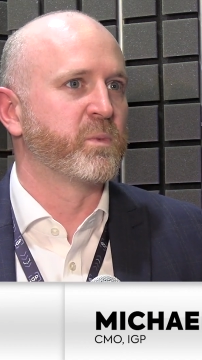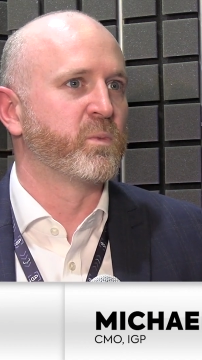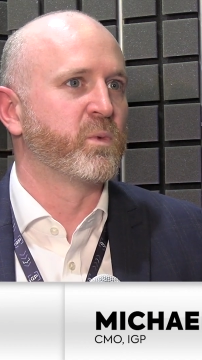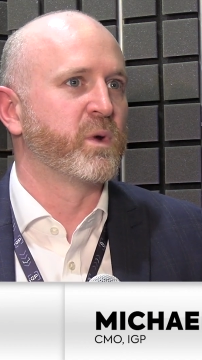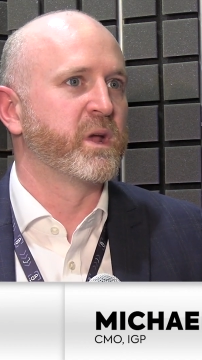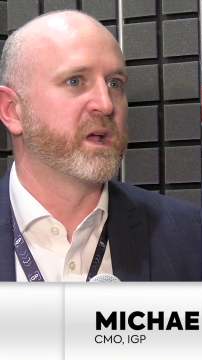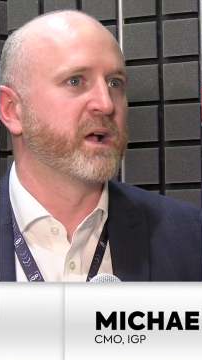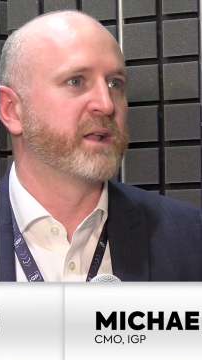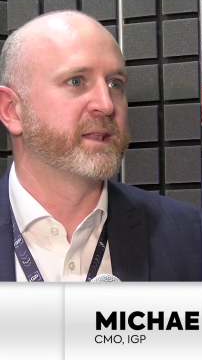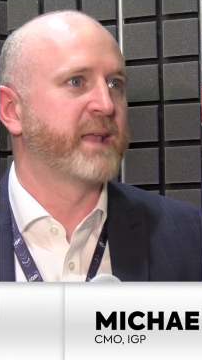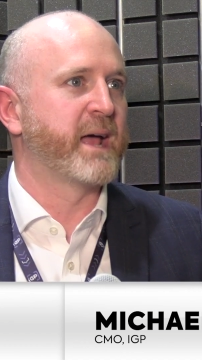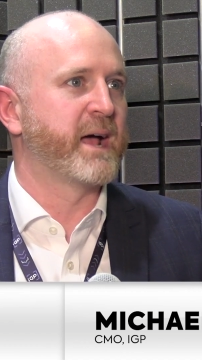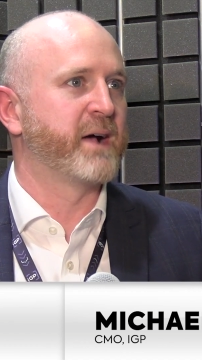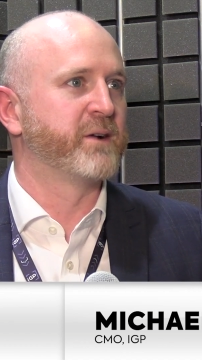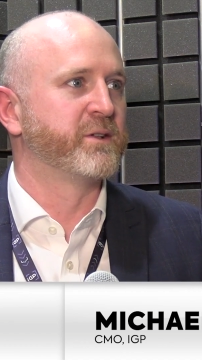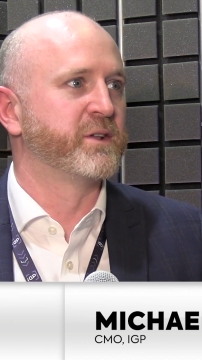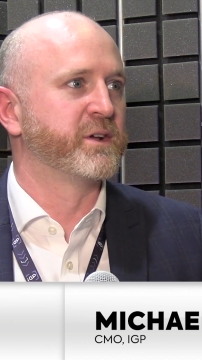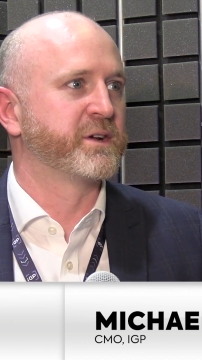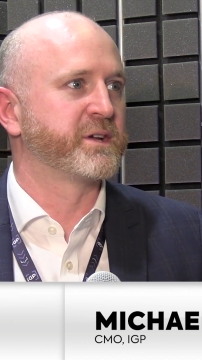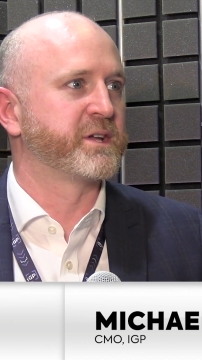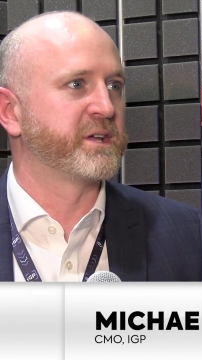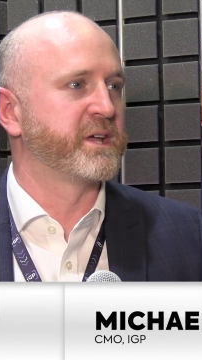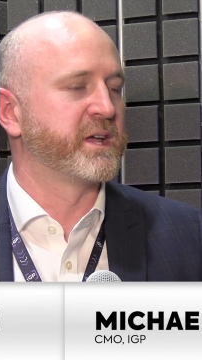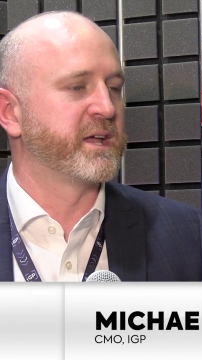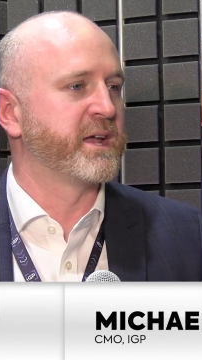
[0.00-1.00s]
We are now
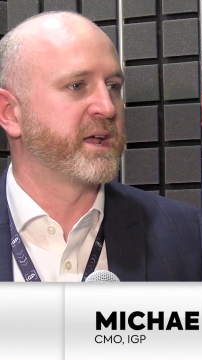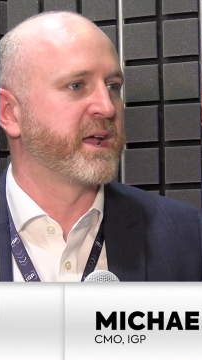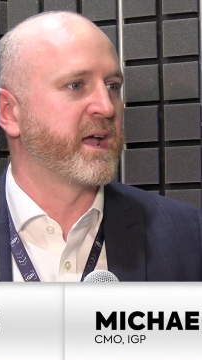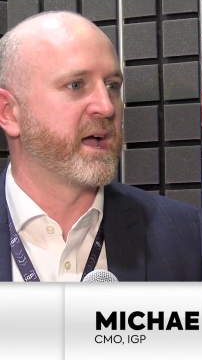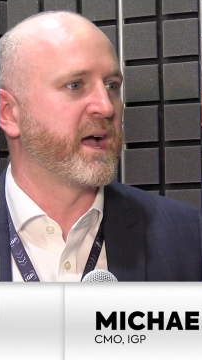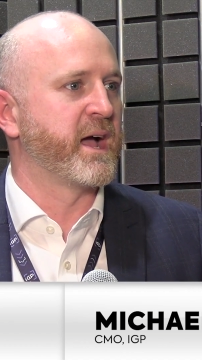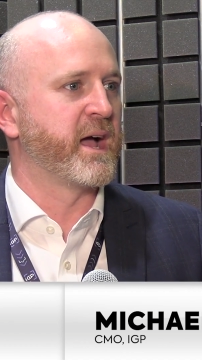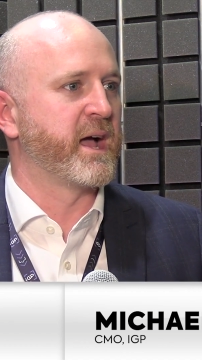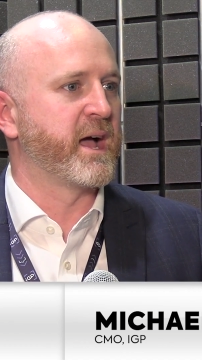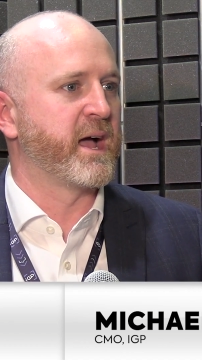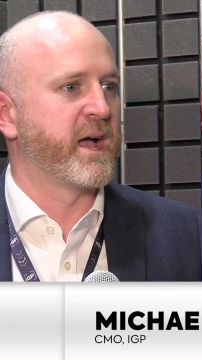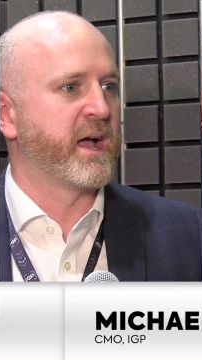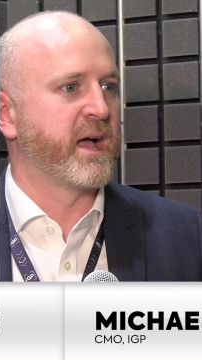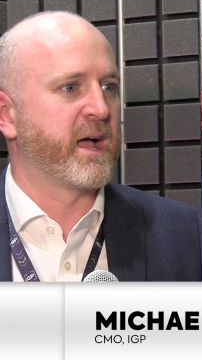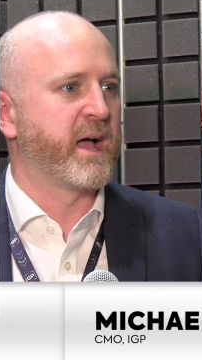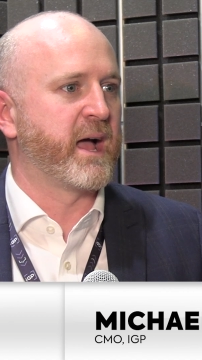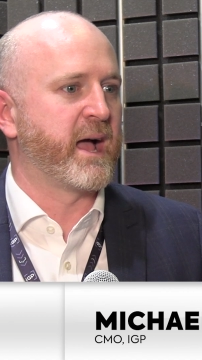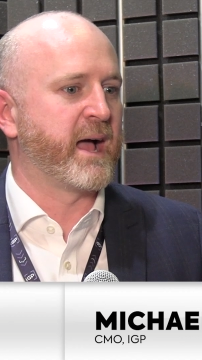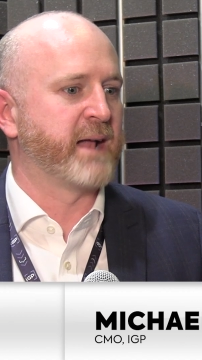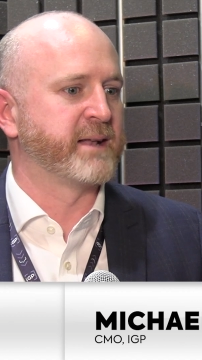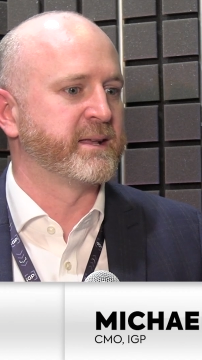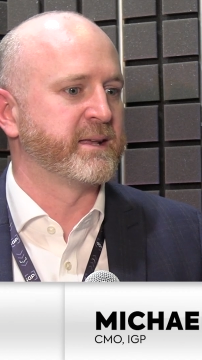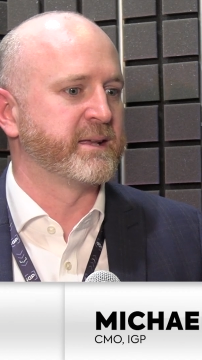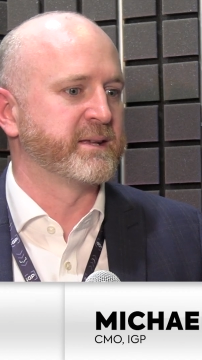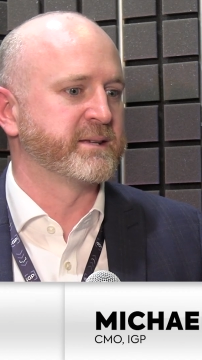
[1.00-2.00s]
looking at
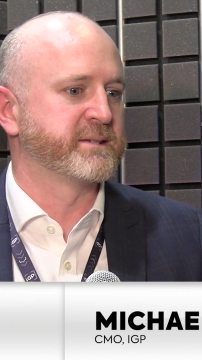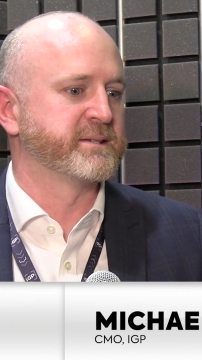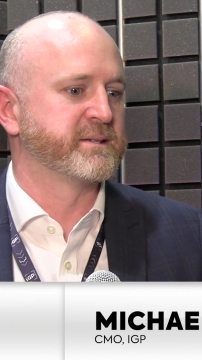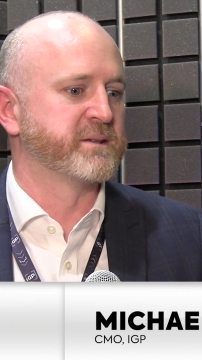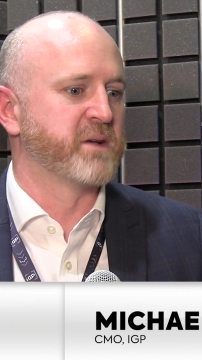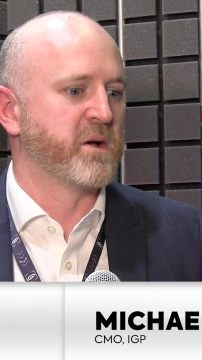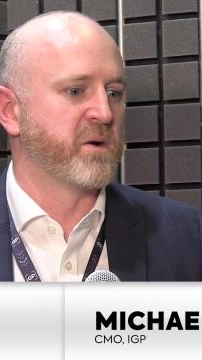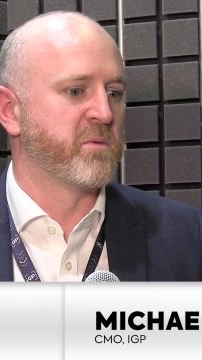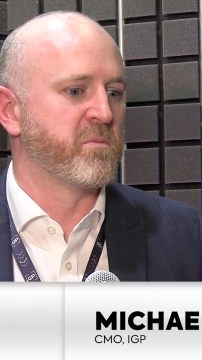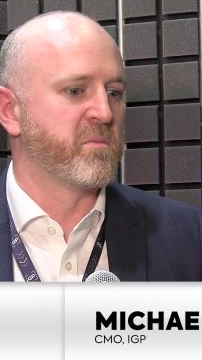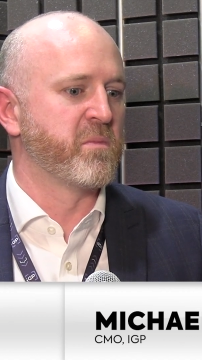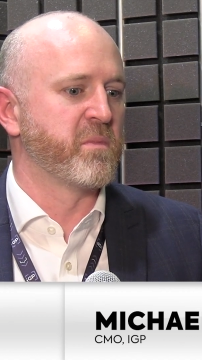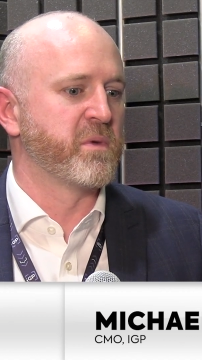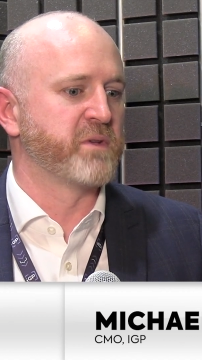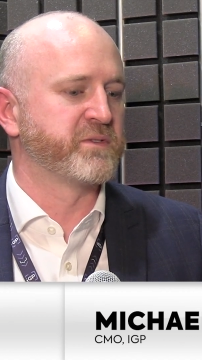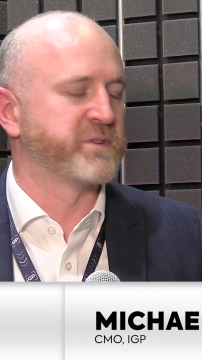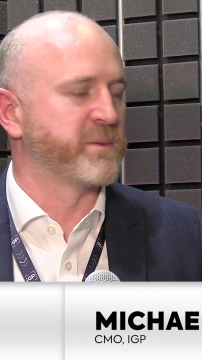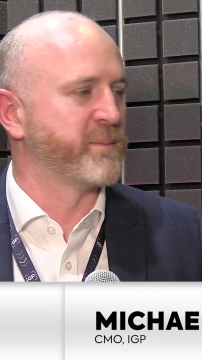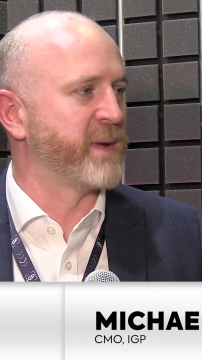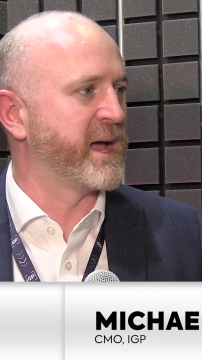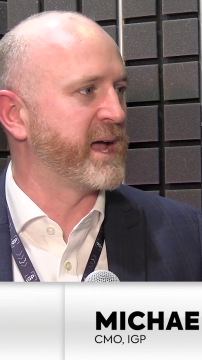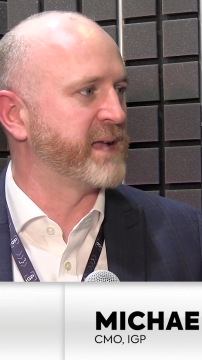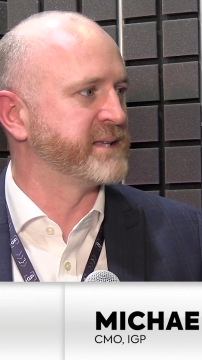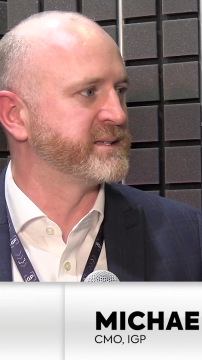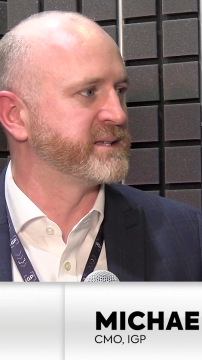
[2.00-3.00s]
adding some
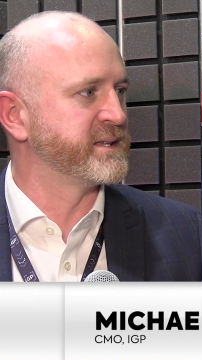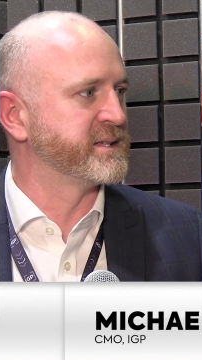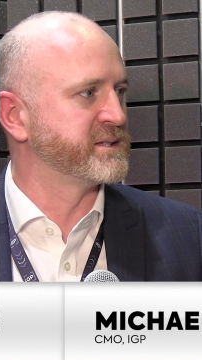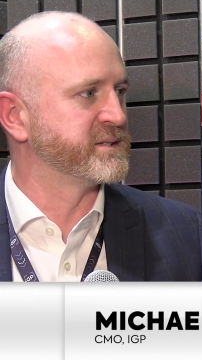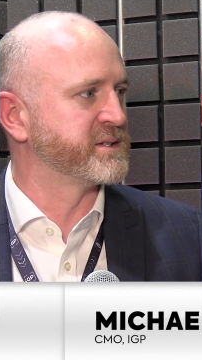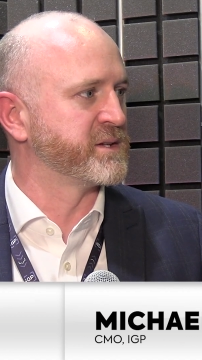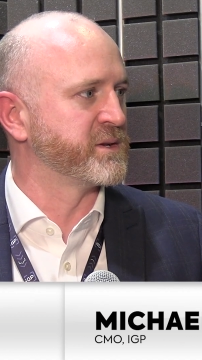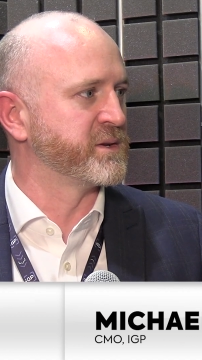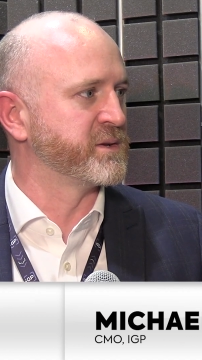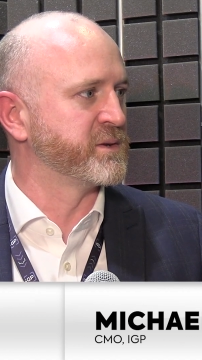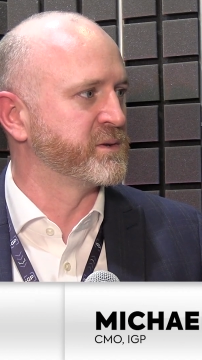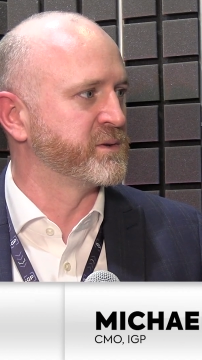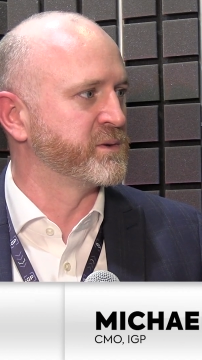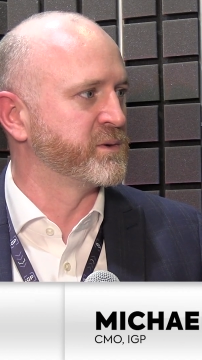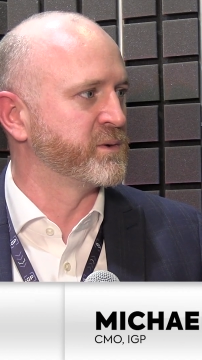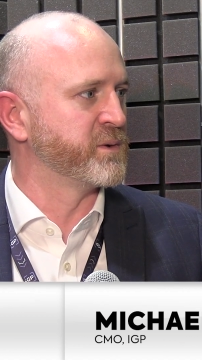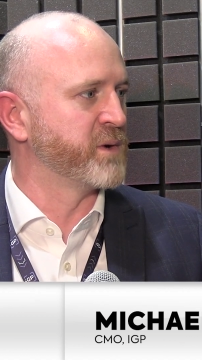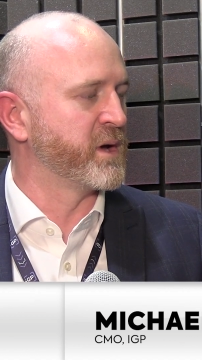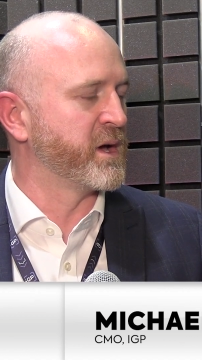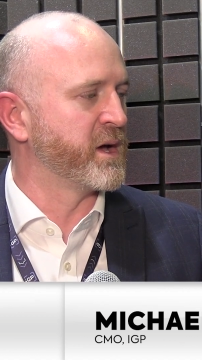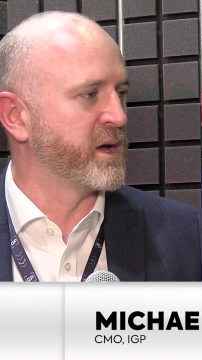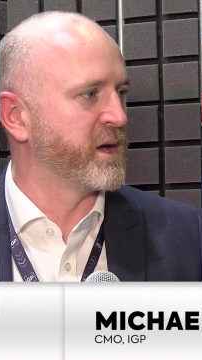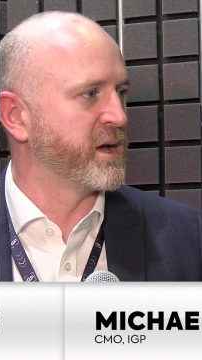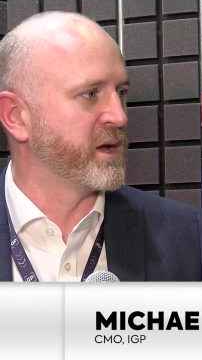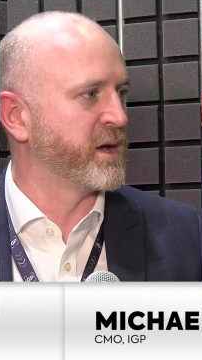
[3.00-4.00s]
heads
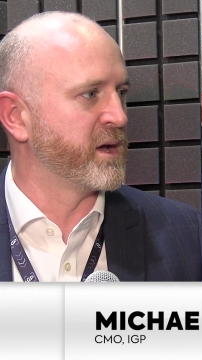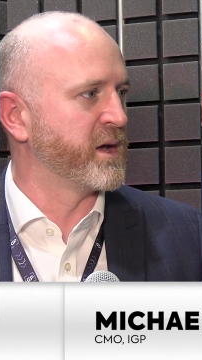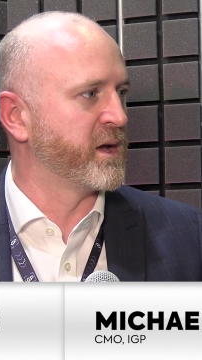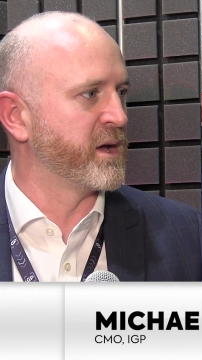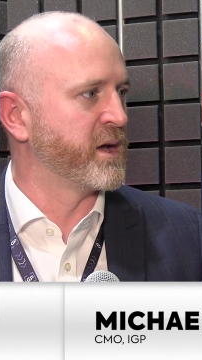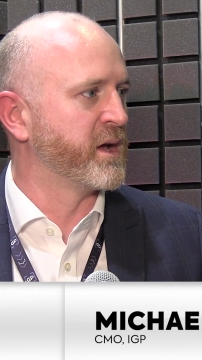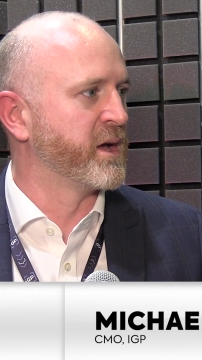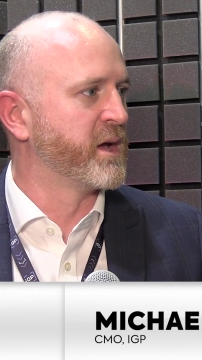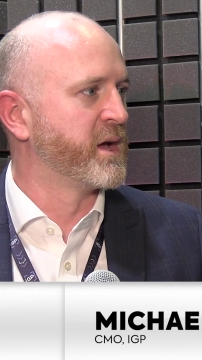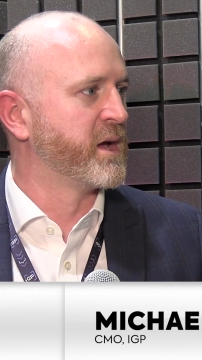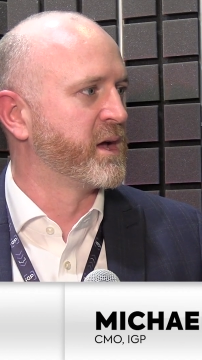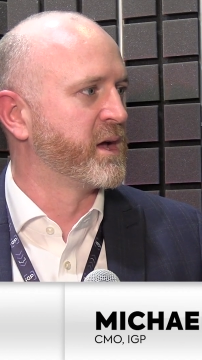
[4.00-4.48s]
into